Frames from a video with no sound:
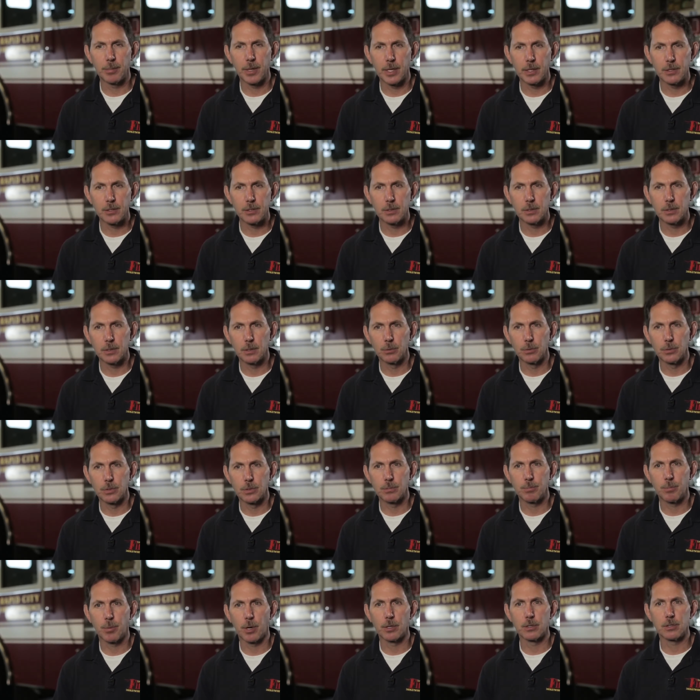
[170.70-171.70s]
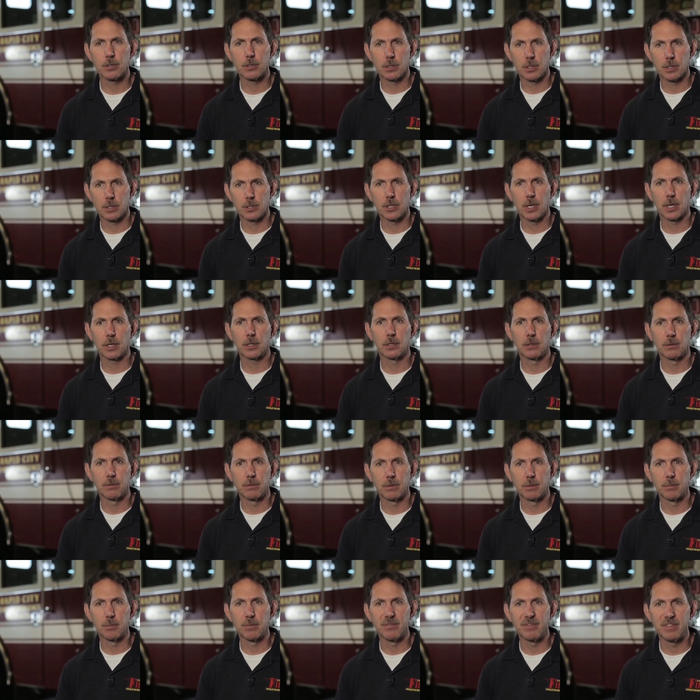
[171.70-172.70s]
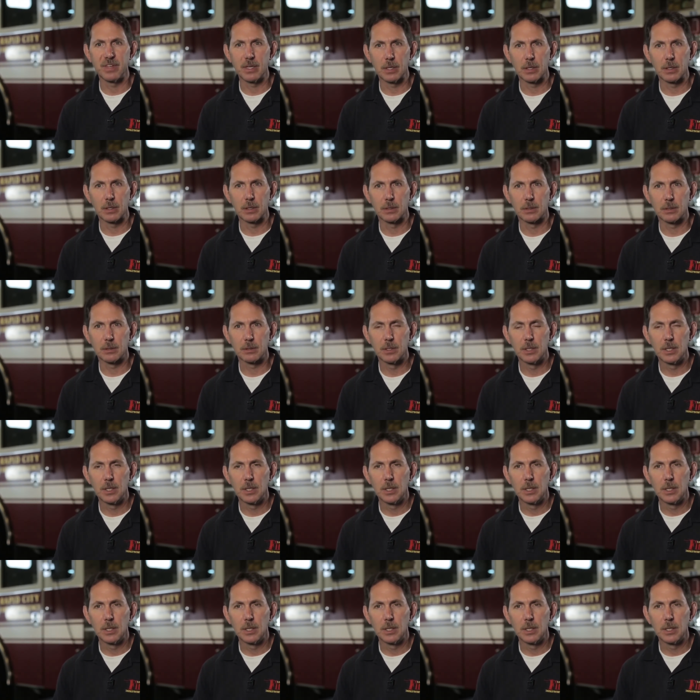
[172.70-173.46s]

patient that was partially ejected from the vehicle